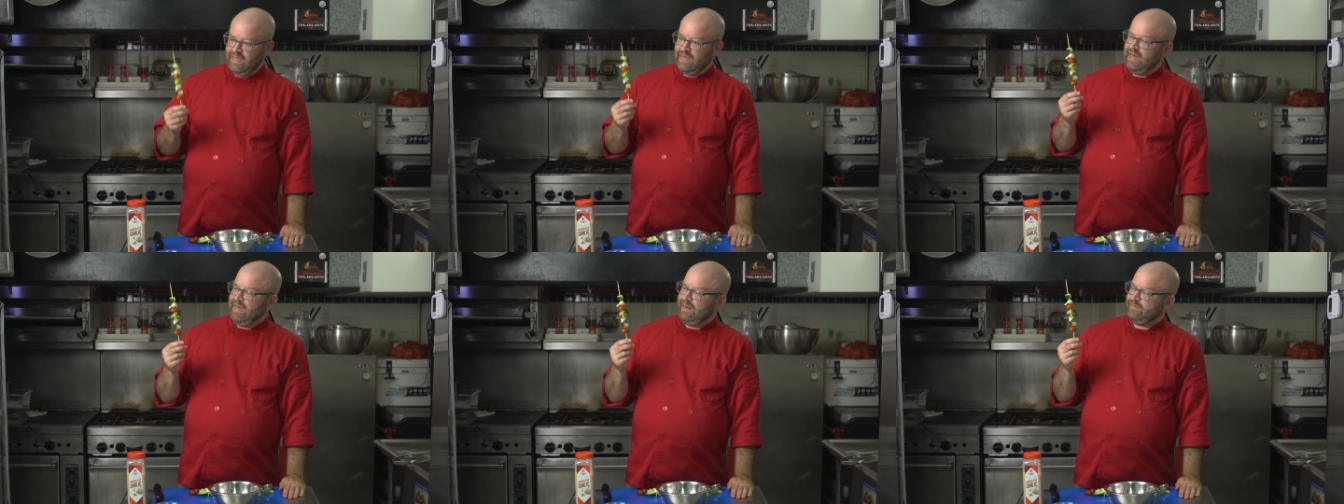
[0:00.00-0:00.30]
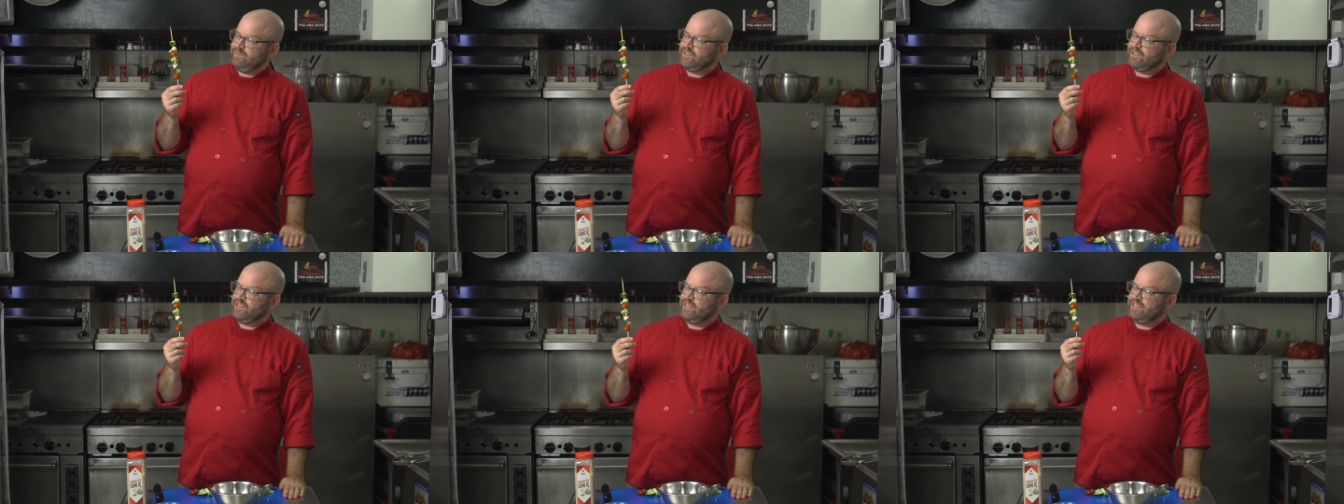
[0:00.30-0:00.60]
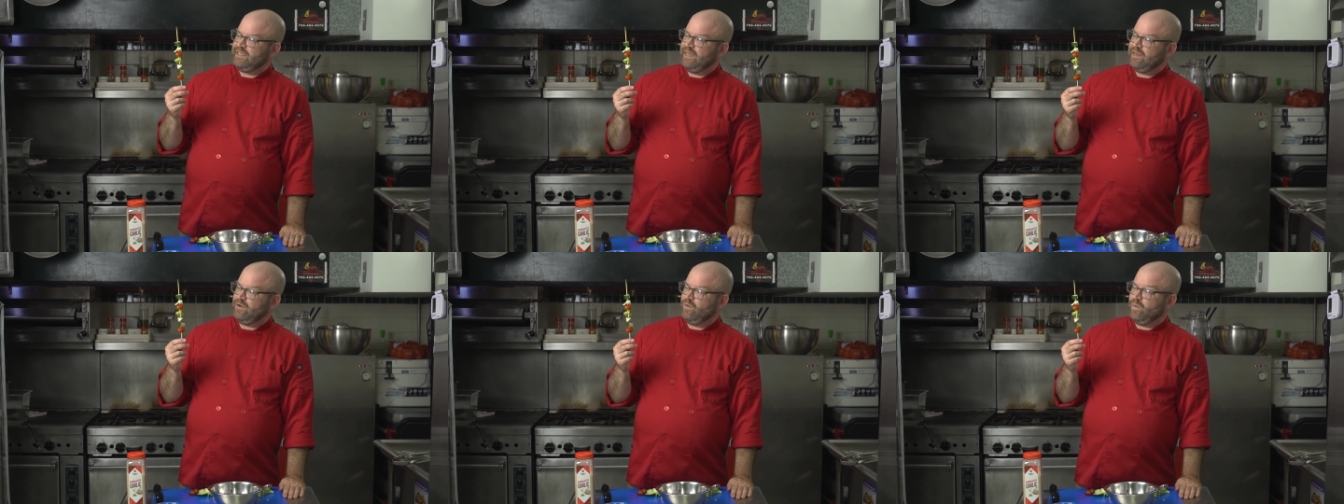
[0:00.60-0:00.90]
I'm just going to
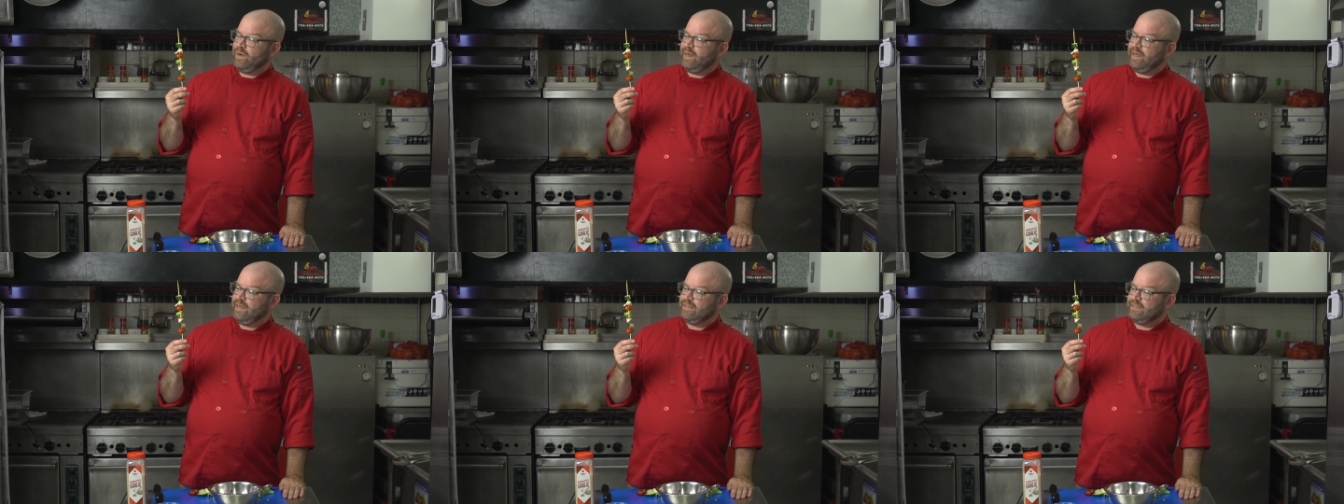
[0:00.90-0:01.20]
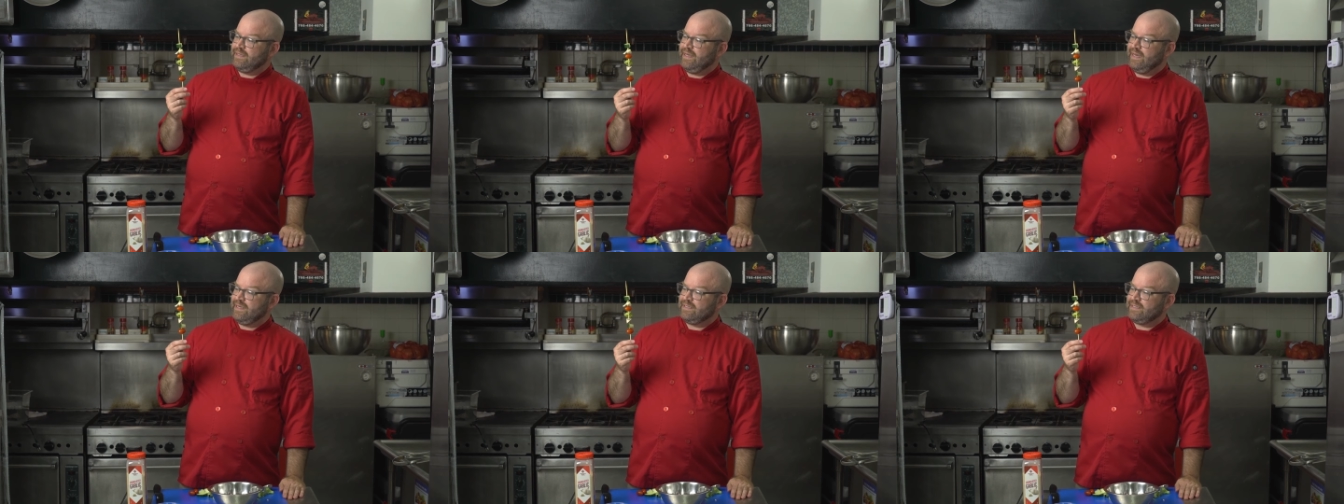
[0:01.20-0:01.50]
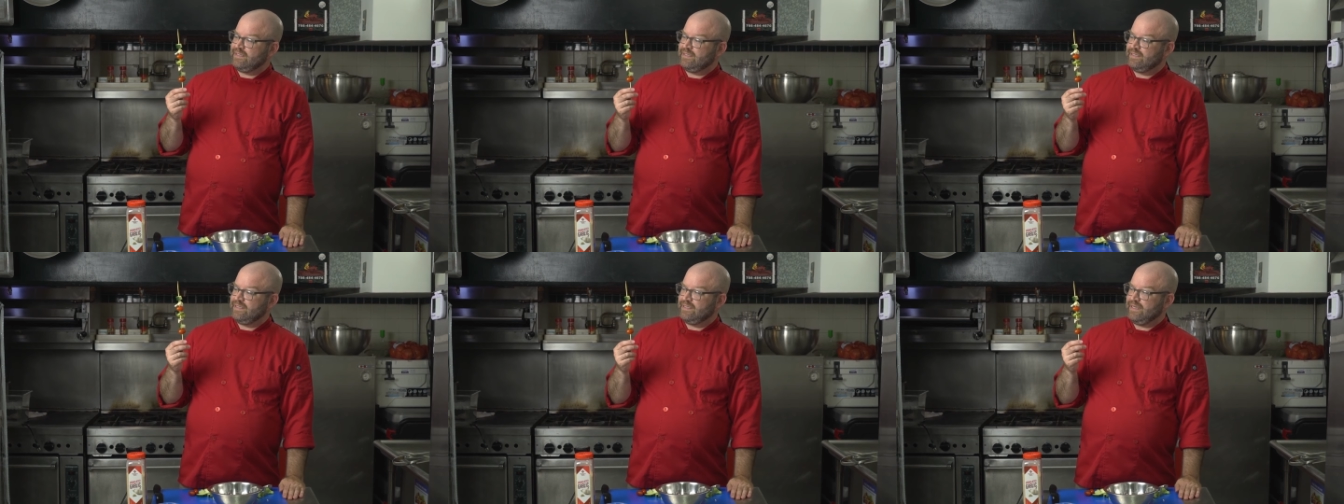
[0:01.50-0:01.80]
take a wild guess
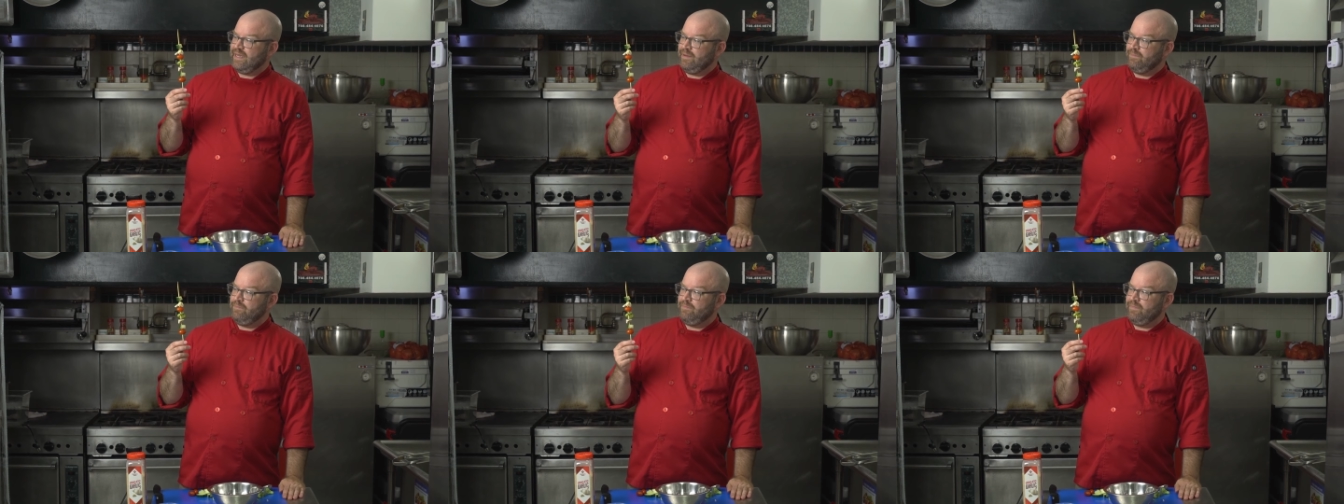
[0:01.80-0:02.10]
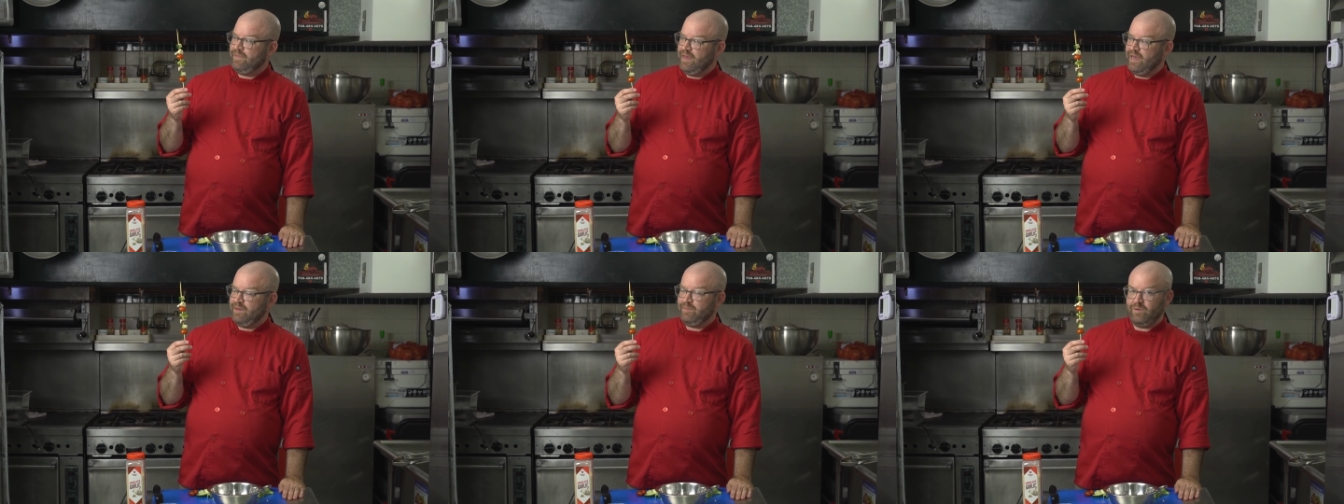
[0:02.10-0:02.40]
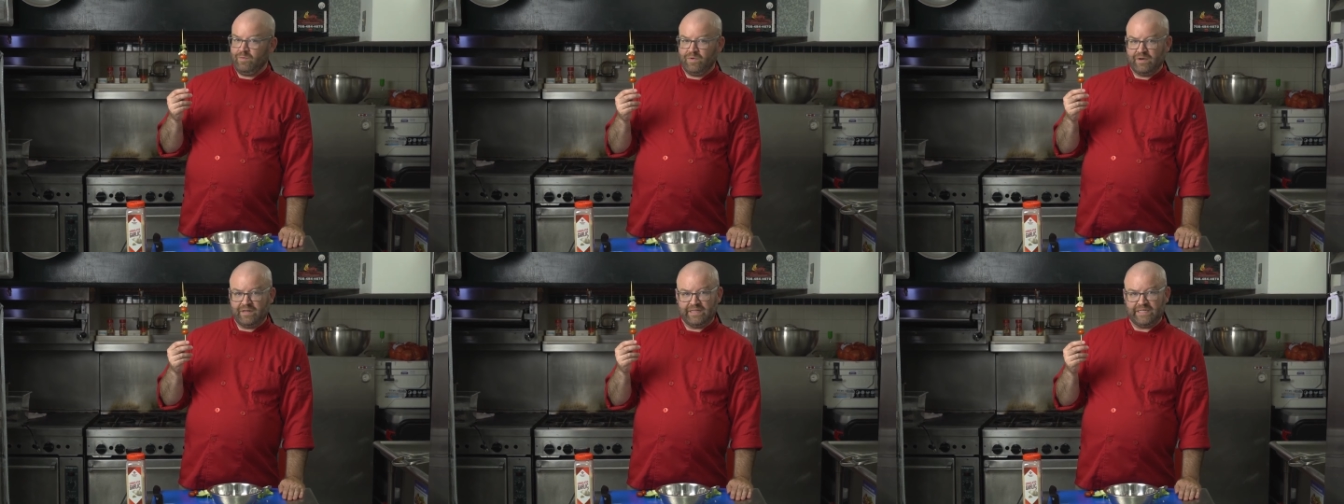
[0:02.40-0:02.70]
and say maybe
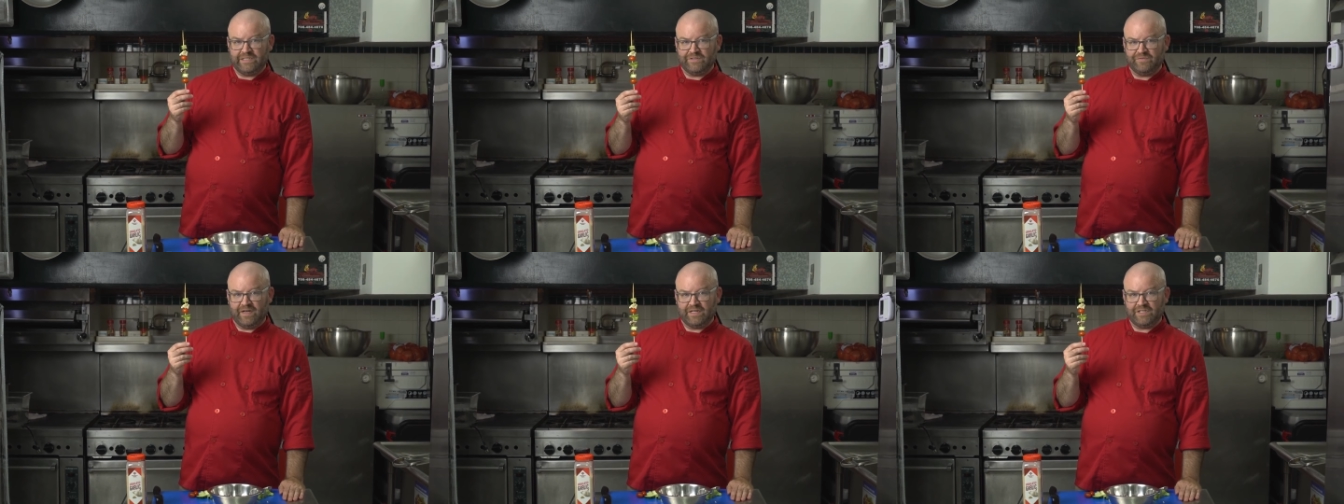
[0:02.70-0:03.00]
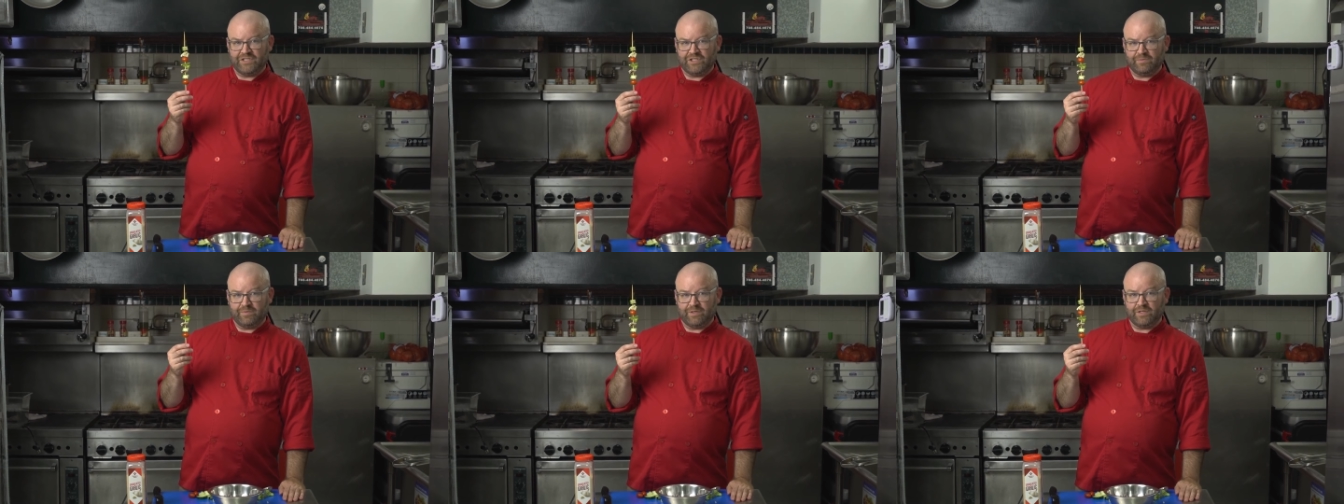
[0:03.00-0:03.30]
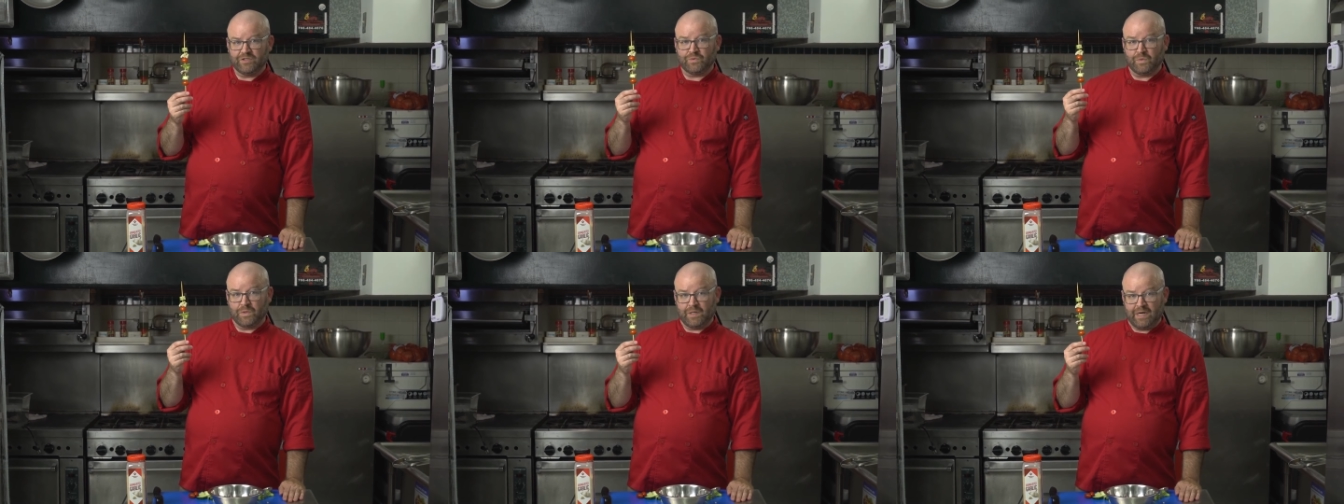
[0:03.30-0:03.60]
one of these
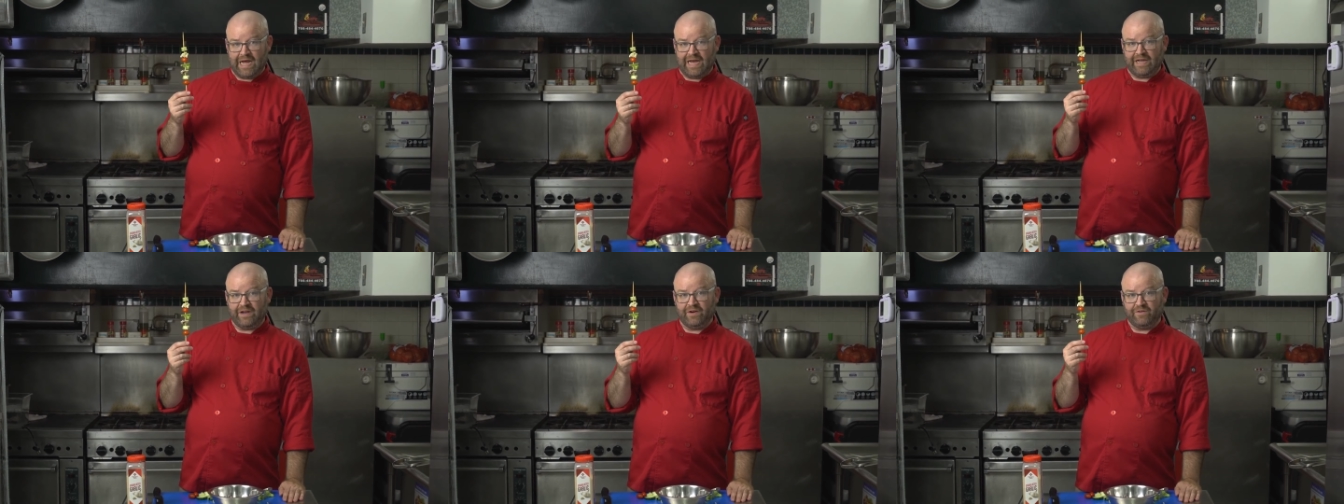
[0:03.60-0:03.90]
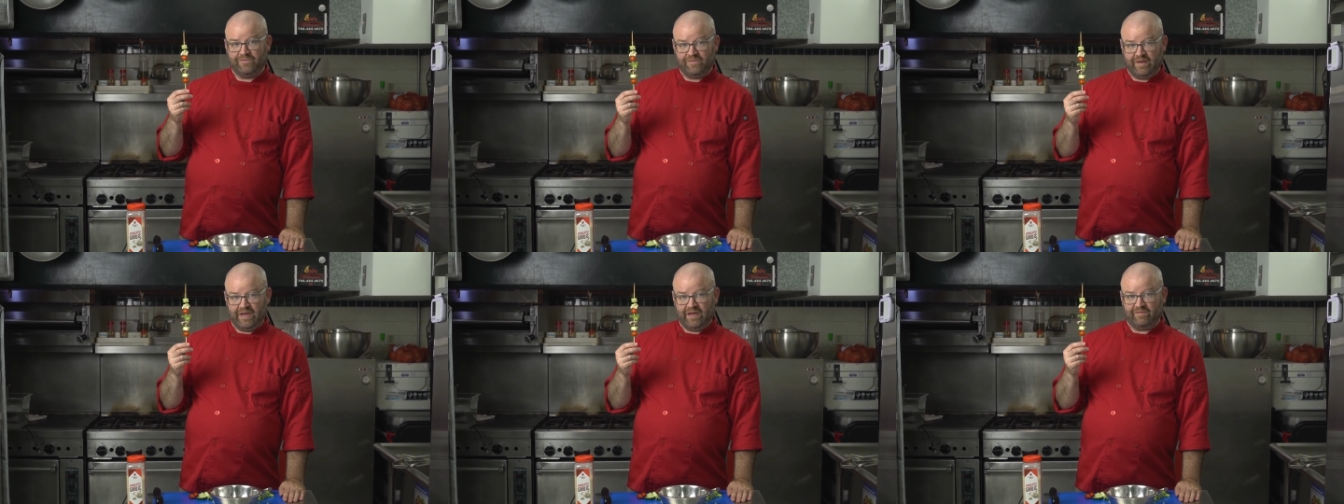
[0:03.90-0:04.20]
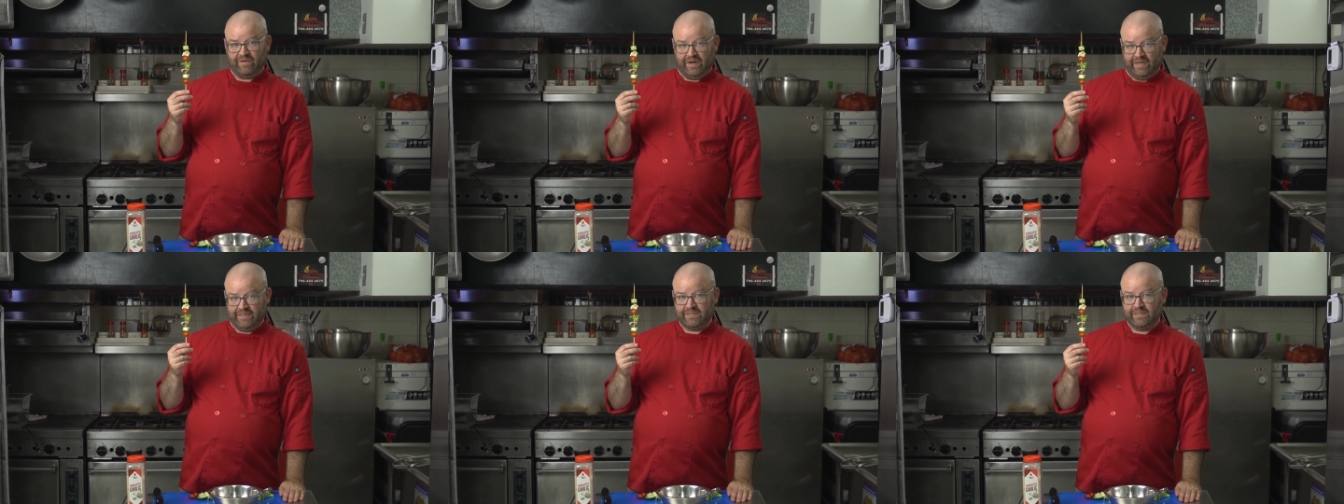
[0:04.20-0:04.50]
vegetables were not your
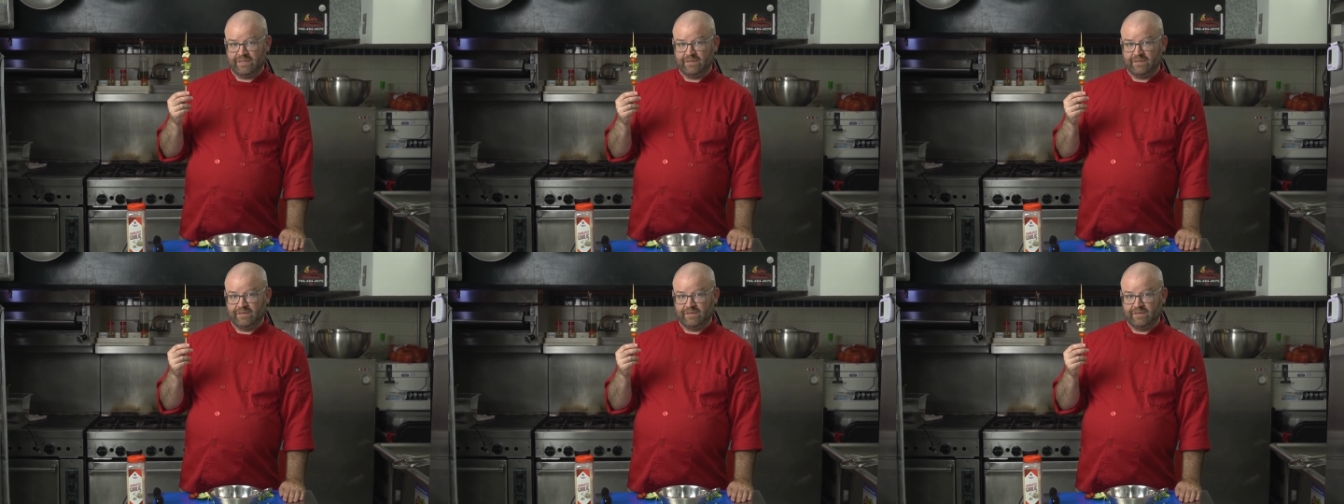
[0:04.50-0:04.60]
favorite.